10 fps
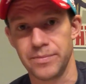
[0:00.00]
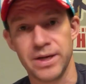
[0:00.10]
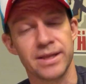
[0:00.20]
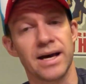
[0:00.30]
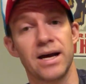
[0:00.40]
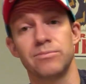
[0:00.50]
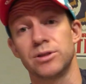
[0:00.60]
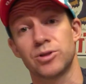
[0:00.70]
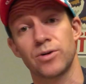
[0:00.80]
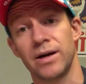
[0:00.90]
Being that I'm
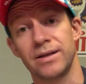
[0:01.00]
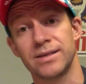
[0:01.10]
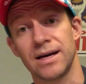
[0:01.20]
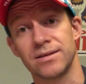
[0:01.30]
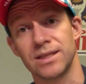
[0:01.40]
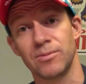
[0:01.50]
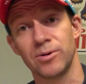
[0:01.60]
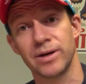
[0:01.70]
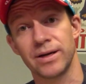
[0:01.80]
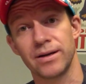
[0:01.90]
just trying these out and
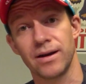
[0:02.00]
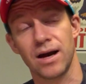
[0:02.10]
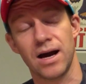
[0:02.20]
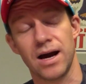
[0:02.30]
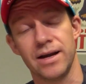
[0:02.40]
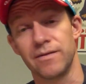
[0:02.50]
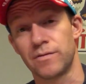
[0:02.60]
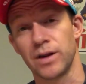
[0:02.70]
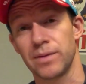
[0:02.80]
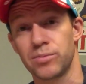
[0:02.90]
demoing it, I
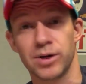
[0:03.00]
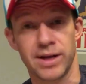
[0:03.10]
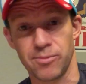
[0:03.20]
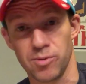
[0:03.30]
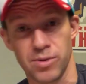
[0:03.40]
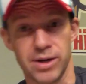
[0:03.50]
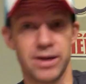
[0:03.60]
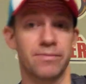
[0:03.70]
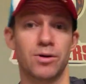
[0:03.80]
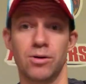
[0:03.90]
didn't feel like putting any more
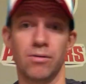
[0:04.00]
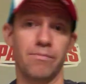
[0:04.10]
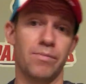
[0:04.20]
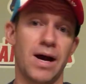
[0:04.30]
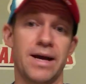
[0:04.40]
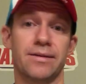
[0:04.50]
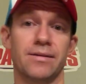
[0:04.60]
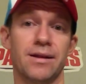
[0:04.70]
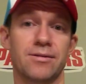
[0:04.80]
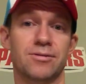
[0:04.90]
money and buying
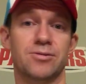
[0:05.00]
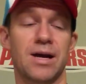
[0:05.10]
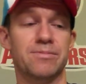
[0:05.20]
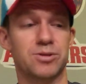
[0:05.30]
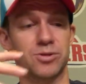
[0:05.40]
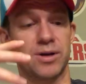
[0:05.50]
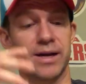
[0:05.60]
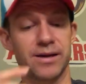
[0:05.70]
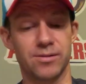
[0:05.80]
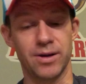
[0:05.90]
the leather straps and
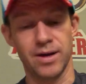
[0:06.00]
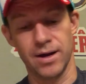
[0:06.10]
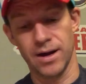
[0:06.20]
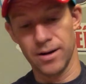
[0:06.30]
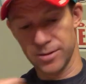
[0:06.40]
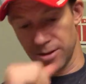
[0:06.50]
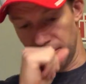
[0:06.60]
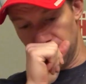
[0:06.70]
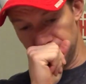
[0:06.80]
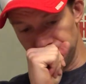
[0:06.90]
trying it.
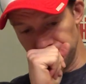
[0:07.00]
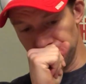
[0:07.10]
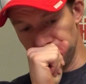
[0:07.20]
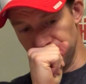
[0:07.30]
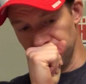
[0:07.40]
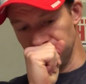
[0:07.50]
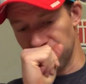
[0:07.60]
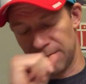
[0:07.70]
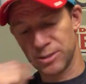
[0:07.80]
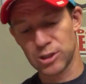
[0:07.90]
So
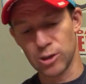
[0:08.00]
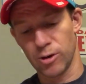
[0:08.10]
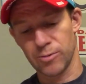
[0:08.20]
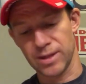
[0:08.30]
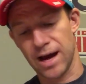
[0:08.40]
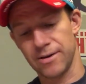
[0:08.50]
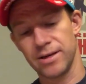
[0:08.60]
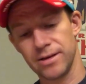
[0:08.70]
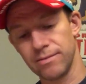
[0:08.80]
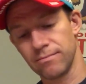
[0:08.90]
I'm just going with how
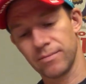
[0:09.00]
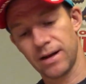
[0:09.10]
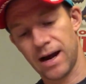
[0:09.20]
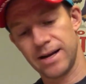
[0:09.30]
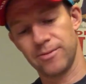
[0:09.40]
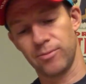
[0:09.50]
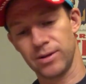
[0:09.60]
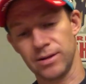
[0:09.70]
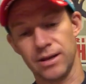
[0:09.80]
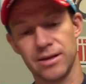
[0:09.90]
he got it
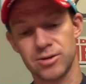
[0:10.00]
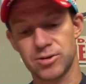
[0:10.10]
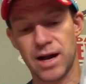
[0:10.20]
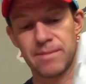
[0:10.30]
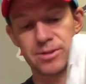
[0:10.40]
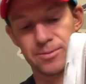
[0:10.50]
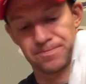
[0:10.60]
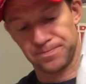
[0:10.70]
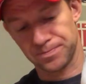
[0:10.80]
with the leather straps.